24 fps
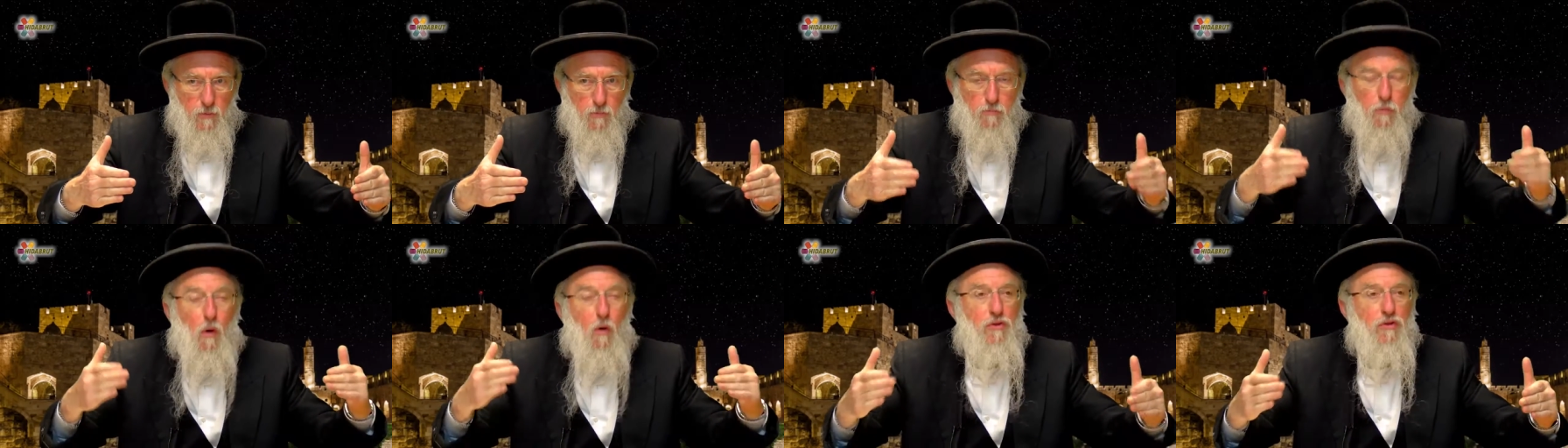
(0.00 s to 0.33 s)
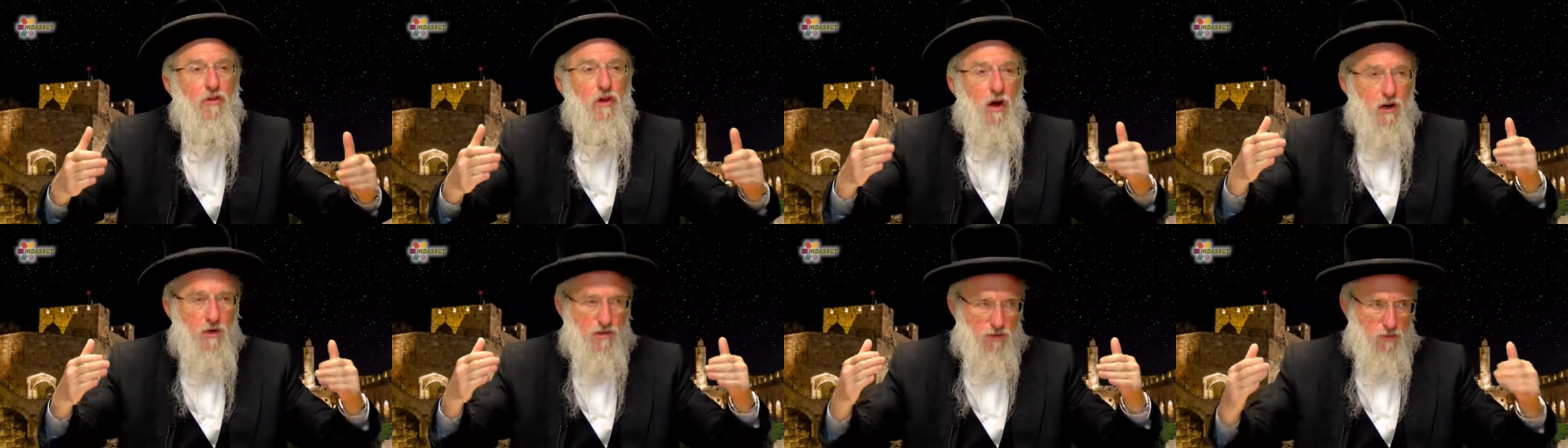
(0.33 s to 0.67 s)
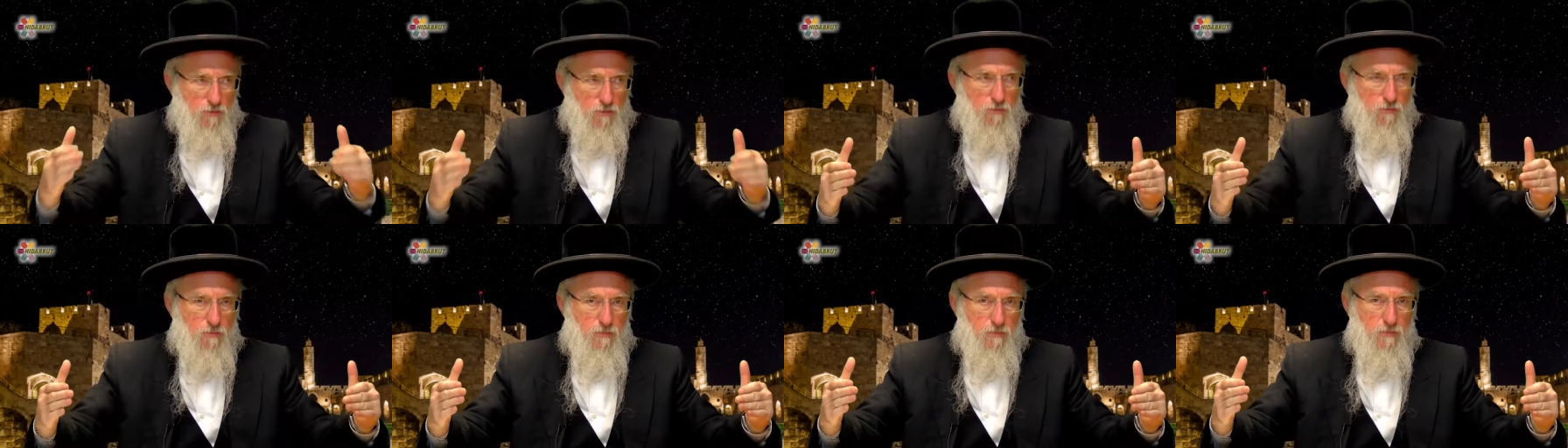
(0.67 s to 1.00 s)
Both are
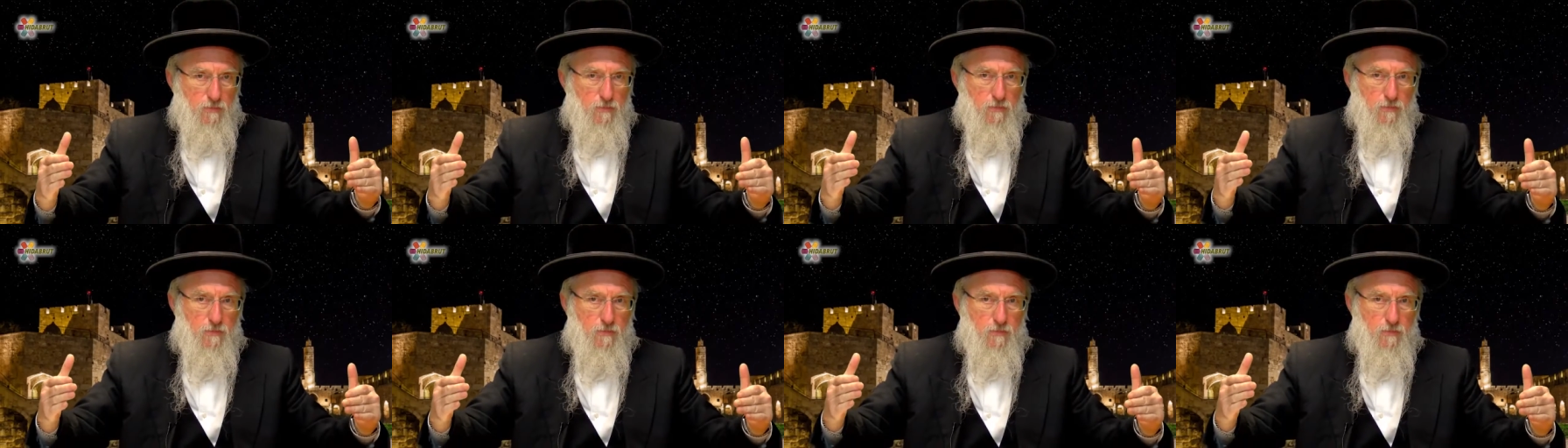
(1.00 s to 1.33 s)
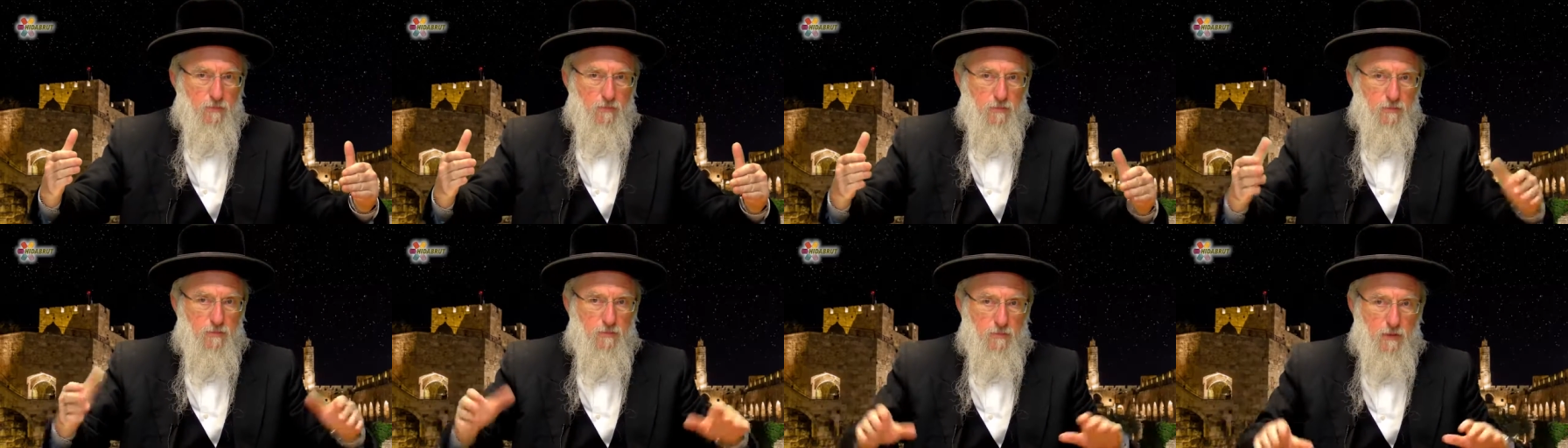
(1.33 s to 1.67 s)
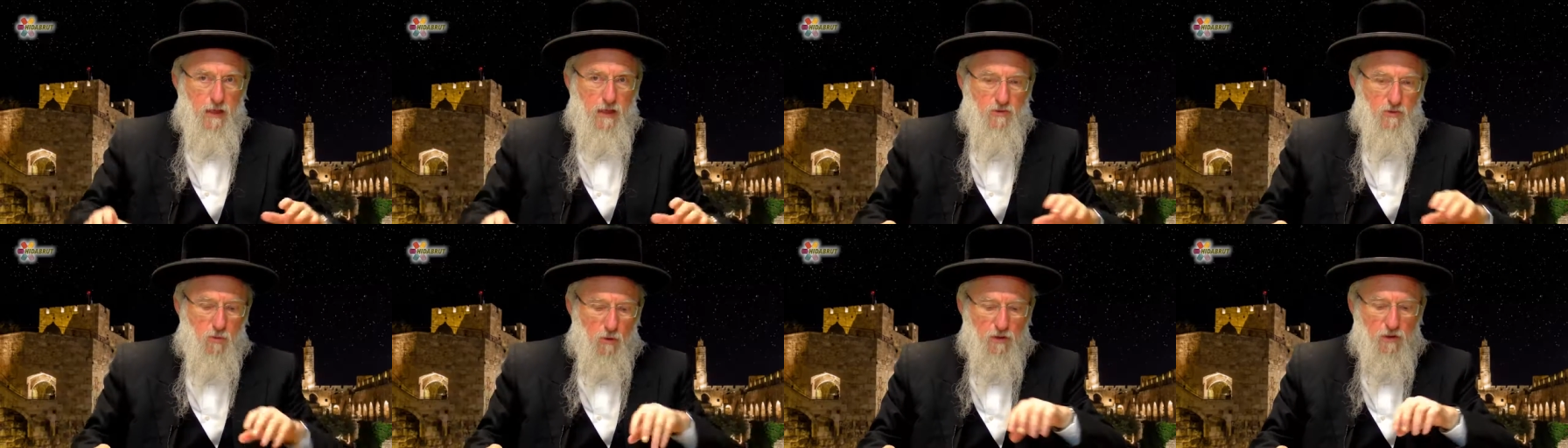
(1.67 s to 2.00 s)
true.
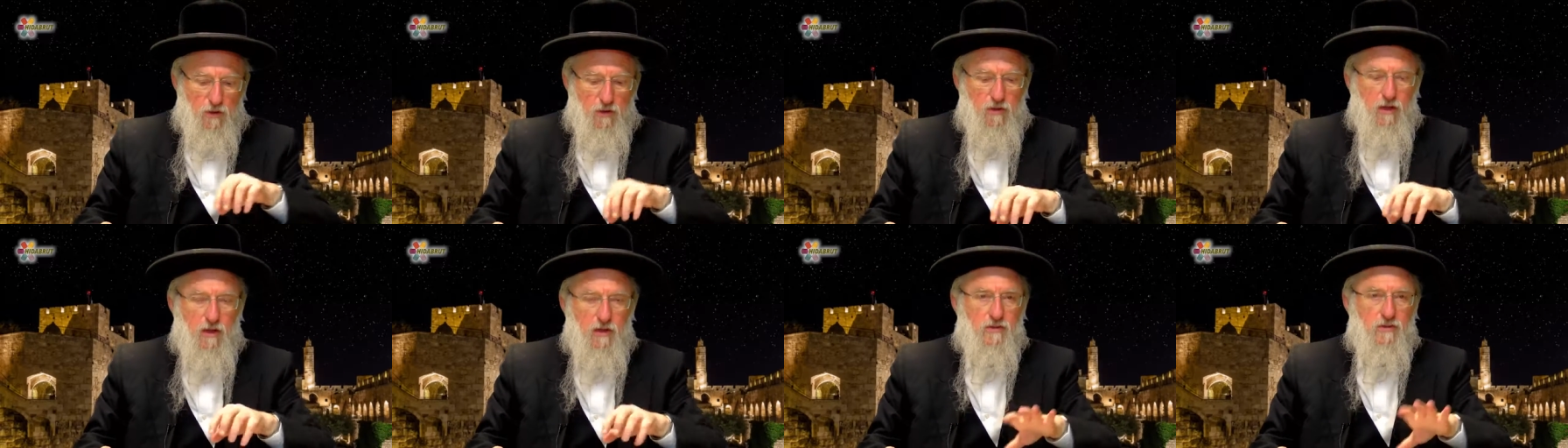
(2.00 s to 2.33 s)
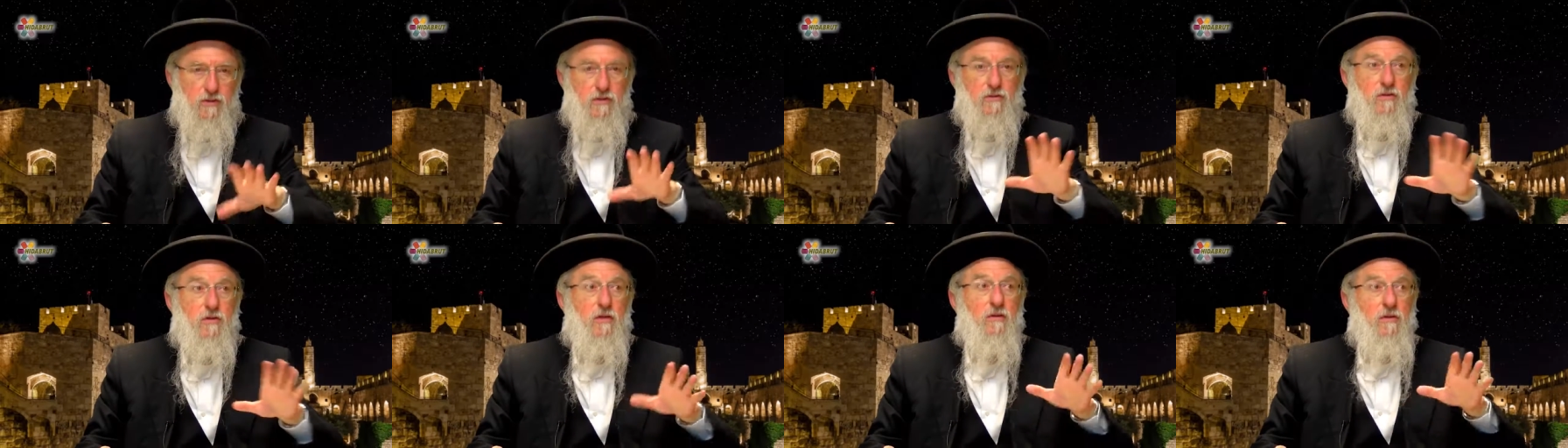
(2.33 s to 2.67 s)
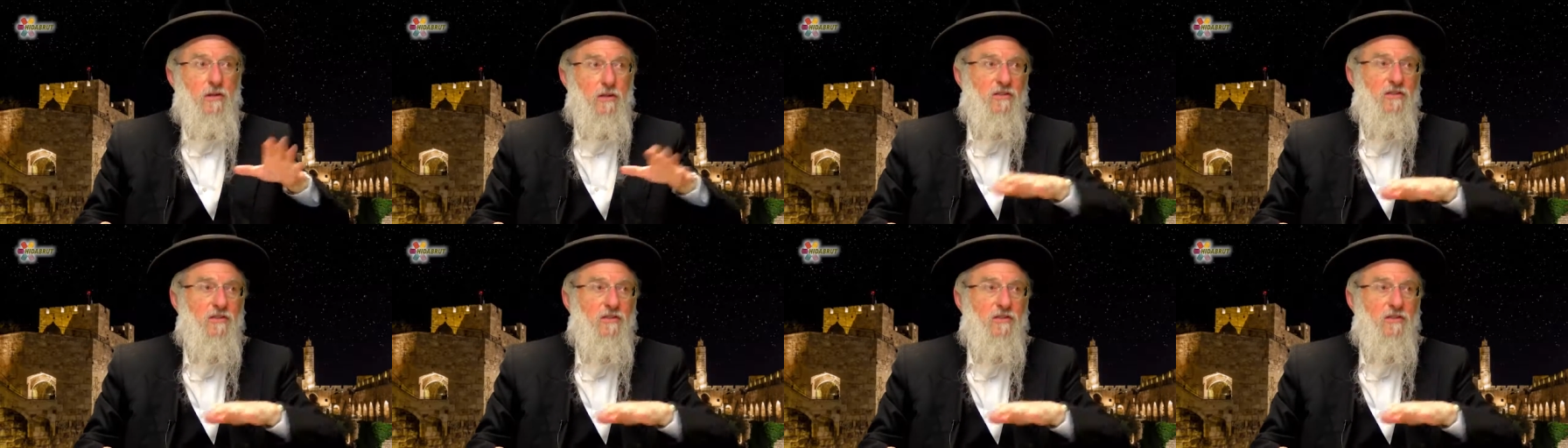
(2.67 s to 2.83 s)
That's what the text is